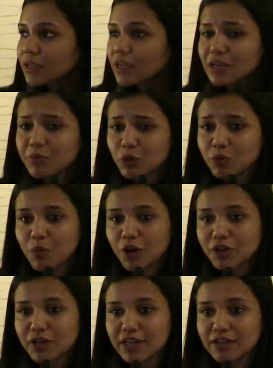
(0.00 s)
immune
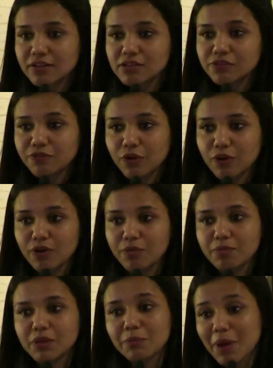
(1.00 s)
modulators for
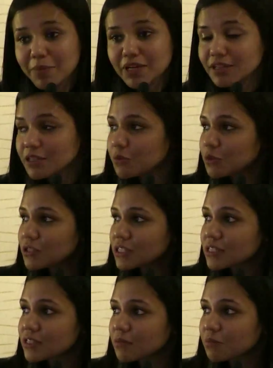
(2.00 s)
the mammalian immune
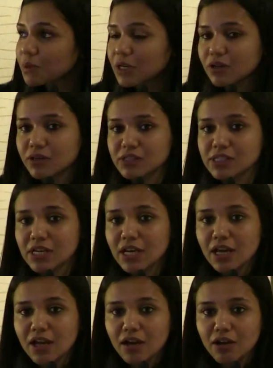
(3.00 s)
system because
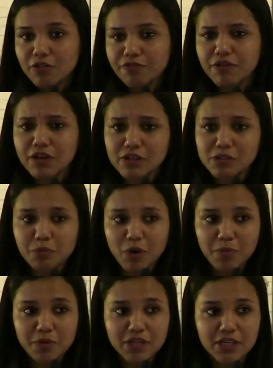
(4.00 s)
of various
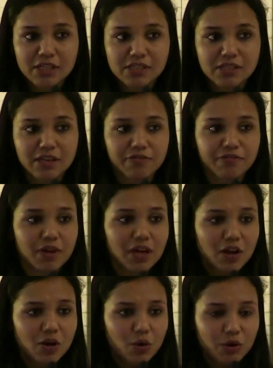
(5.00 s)
properties. They've
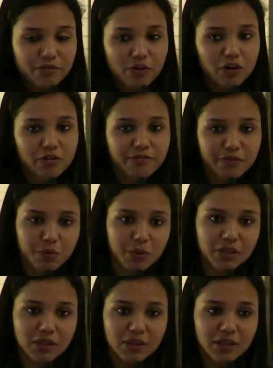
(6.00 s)
co-evolved
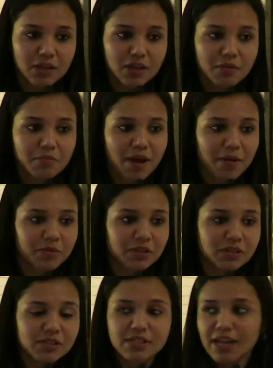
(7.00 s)
with
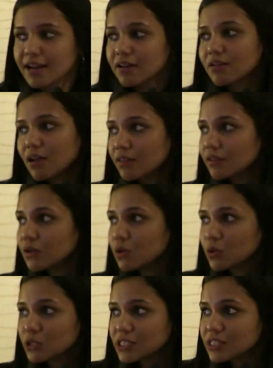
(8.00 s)
mammals and other
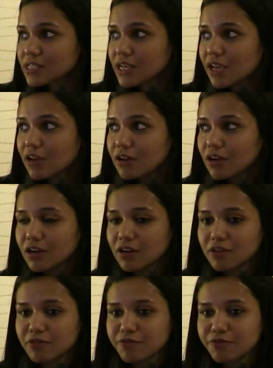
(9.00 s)
hosts
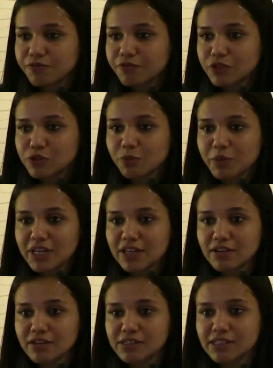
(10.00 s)
for so many
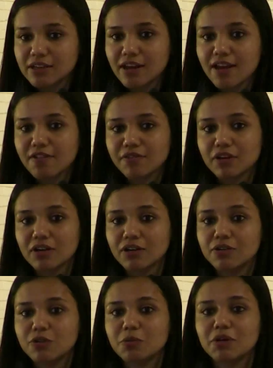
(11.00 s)
years and have
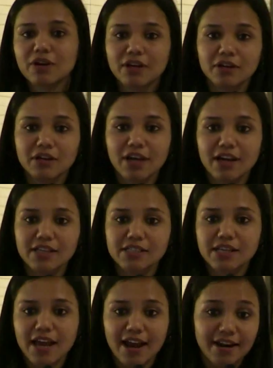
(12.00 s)
learned to be
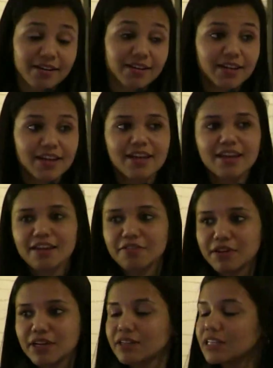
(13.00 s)
recognized and
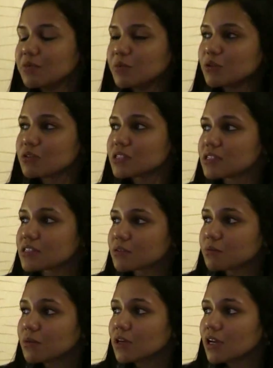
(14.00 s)
evade the immune system.